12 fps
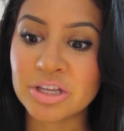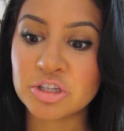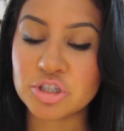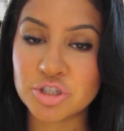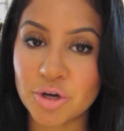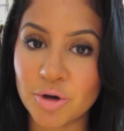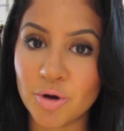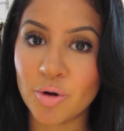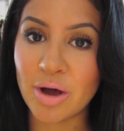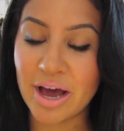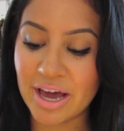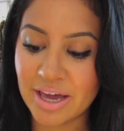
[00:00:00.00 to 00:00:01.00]
so
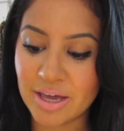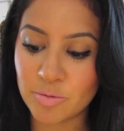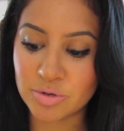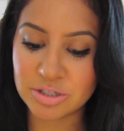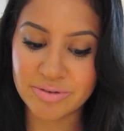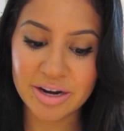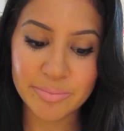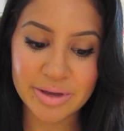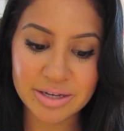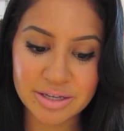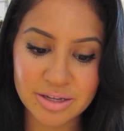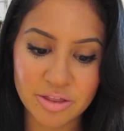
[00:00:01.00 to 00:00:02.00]
I was
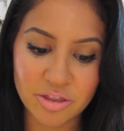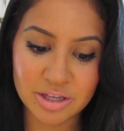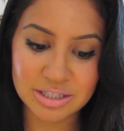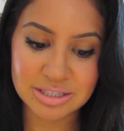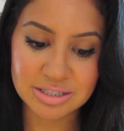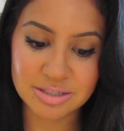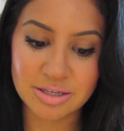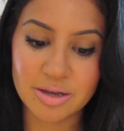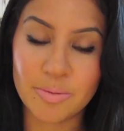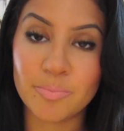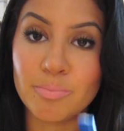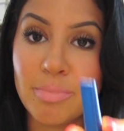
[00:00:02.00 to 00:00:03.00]
recommended this
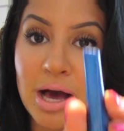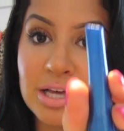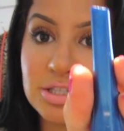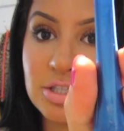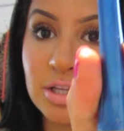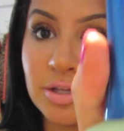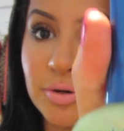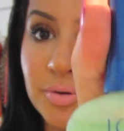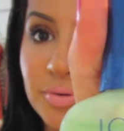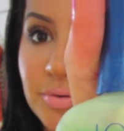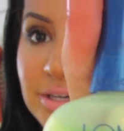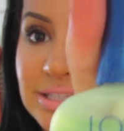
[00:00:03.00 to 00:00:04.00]
mask
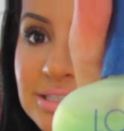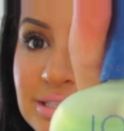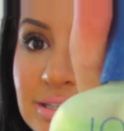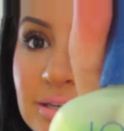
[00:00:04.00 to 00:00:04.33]
glow. It's